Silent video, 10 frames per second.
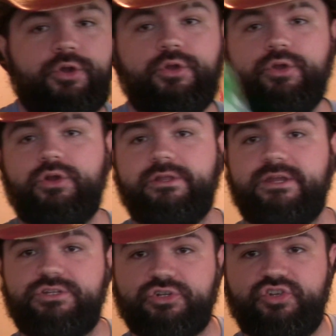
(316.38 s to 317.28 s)
You're going to
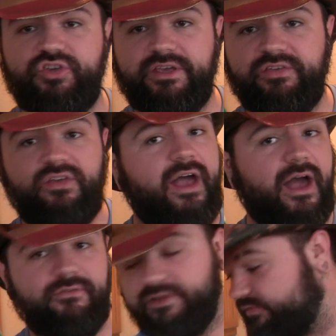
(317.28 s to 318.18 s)
need your cheese,
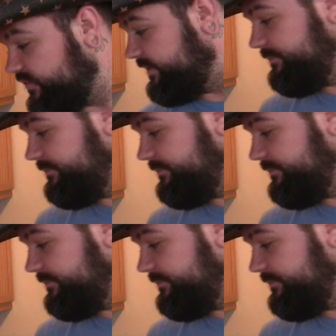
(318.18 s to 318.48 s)
obviously.